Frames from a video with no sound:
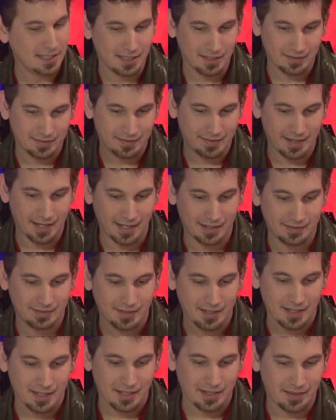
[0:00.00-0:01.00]
Is that
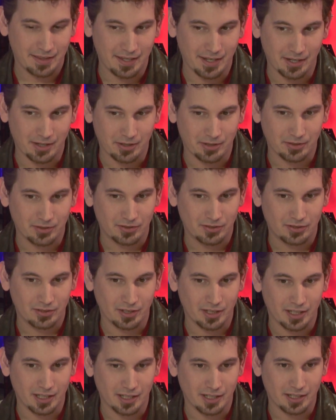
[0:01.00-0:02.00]
there's
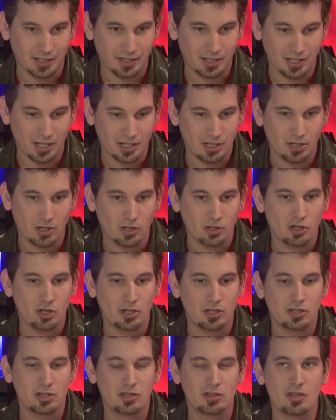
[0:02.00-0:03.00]
uh,
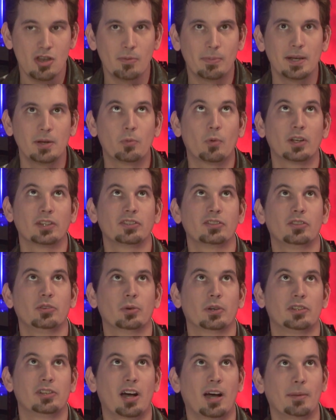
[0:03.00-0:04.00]
nobody wants
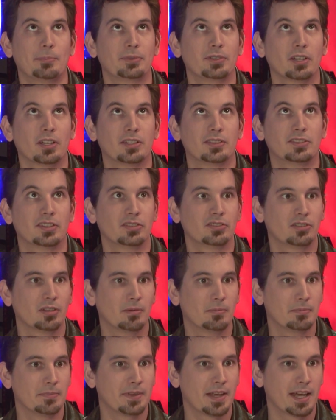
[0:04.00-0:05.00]
to adopt a
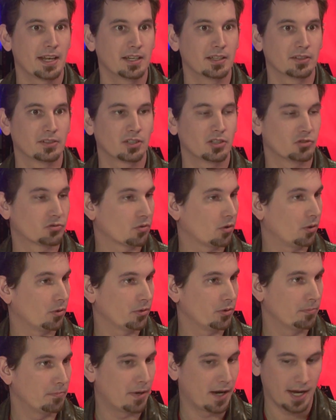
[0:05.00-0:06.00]
system that is
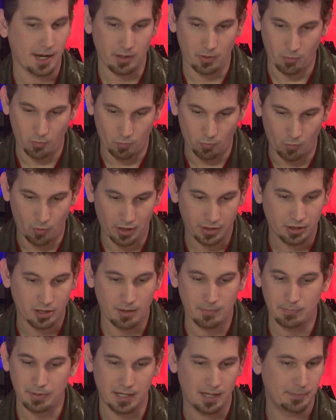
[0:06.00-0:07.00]
controlled by one
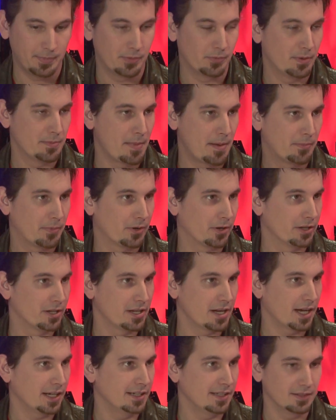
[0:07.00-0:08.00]
company. I mean, remember in the
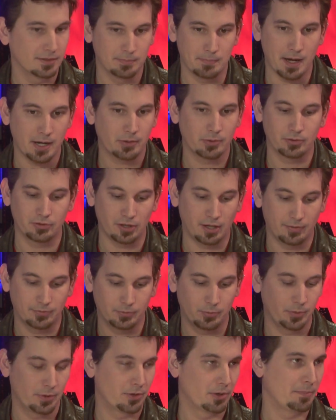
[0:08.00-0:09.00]
90s,
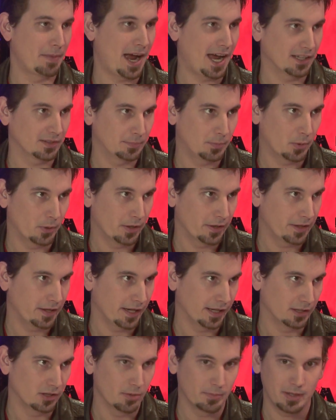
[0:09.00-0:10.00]
Microsoft with their passport
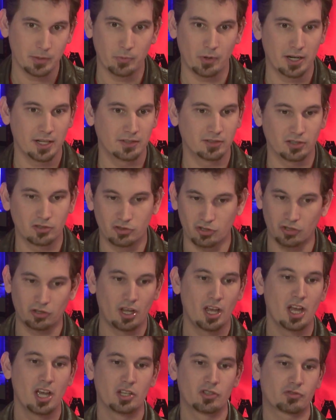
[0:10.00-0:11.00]
thing. Nobody wanted to just
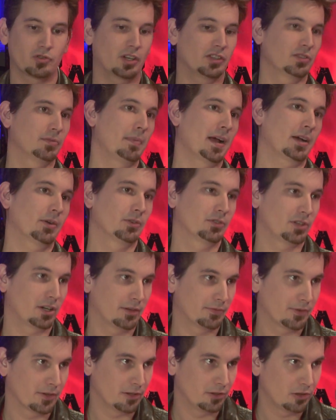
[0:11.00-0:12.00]
trust
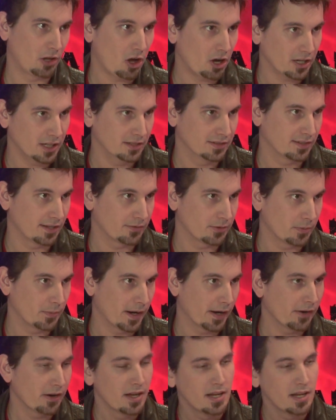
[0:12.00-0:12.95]
Microsoft for their logins everywhere.